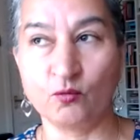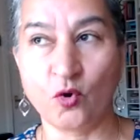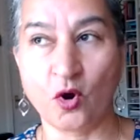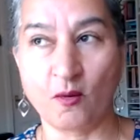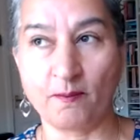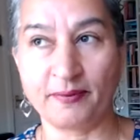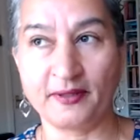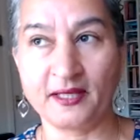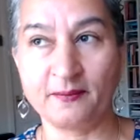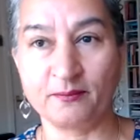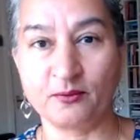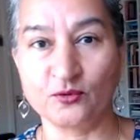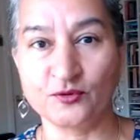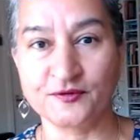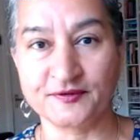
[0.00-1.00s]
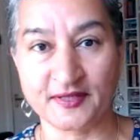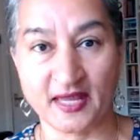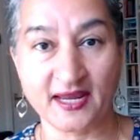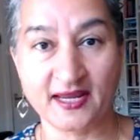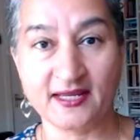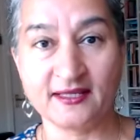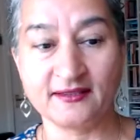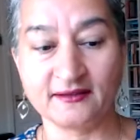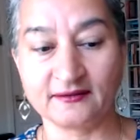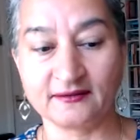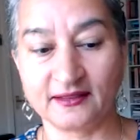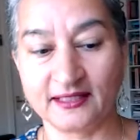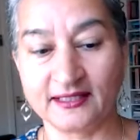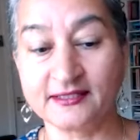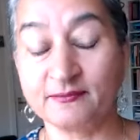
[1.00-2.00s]
what people say
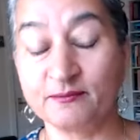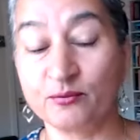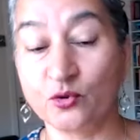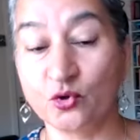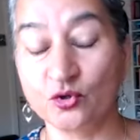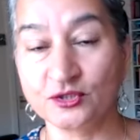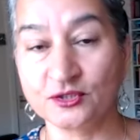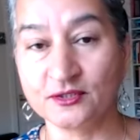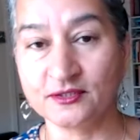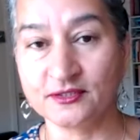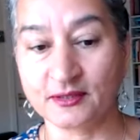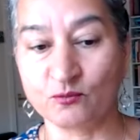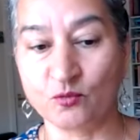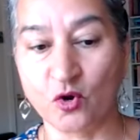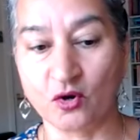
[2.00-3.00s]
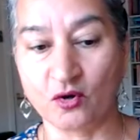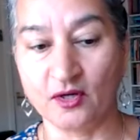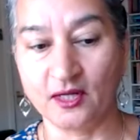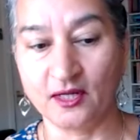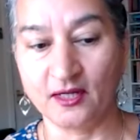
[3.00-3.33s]
is important and what